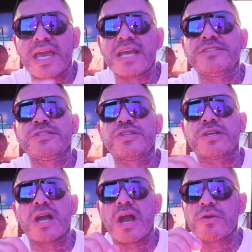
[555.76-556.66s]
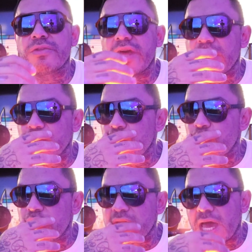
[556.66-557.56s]
of gangs in Chicago that you
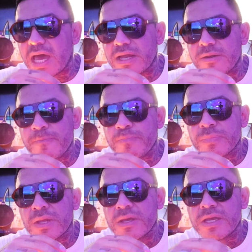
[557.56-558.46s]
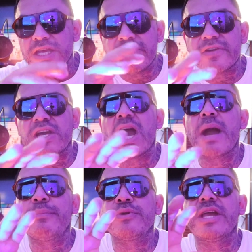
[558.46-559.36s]
would not even
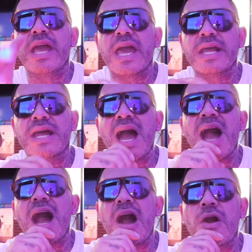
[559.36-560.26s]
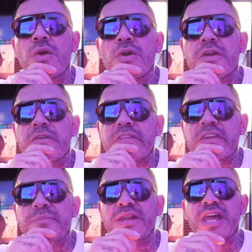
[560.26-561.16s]
comprehend how
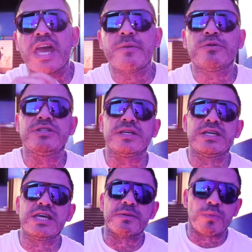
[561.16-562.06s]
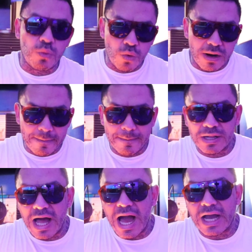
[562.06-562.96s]
they've been able to keep one
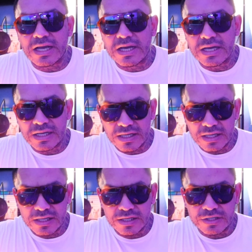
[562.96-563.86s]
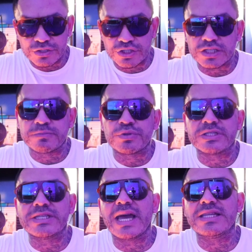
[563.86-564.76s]
block just
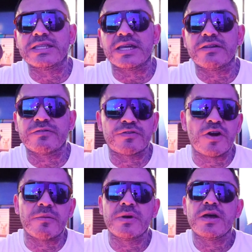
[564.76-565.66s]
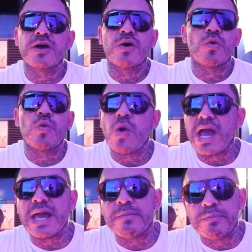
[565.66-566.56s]
protected from
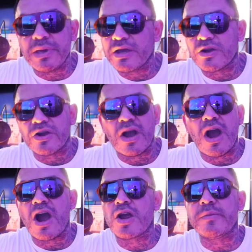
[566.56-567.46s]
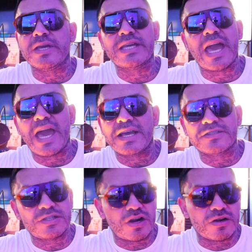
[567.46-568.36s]
way bigger army
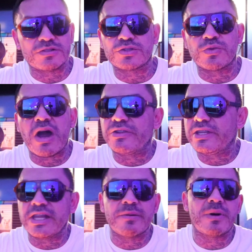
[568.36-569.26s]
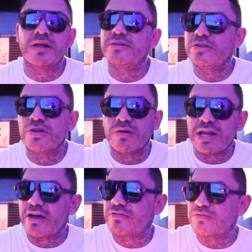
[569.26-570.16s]
gangs that are surrounding them on, you know,
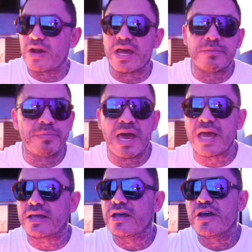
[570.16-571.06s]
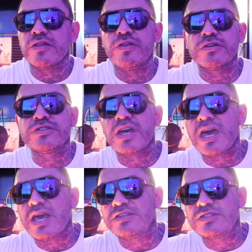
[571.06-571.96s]
left, right, back. There's
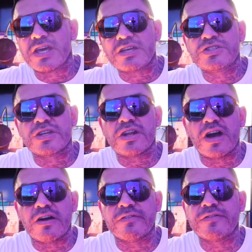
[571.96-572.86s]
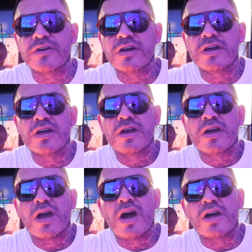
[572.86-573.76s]
a section of
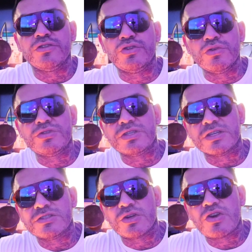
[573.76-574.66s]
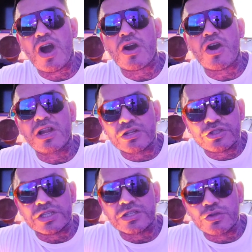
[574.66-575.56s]
Deuces. They're called
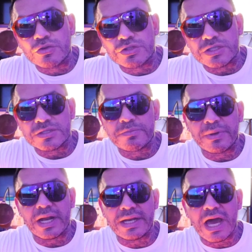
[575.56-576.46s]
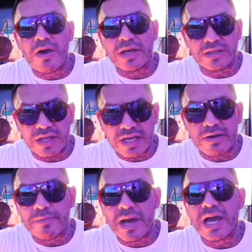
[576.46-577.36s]
Cullerton Deuces, but now they
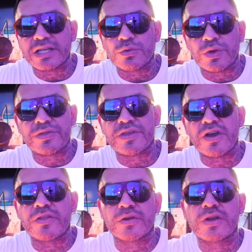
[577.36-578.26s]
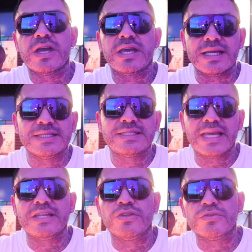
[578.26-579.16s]
combined with the other
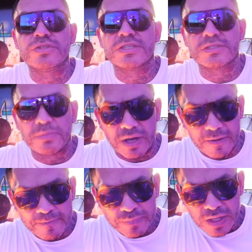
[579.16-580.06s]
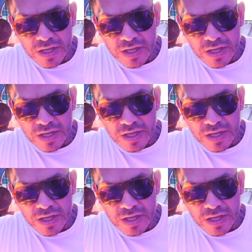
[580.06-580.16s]
Insane Deuces. But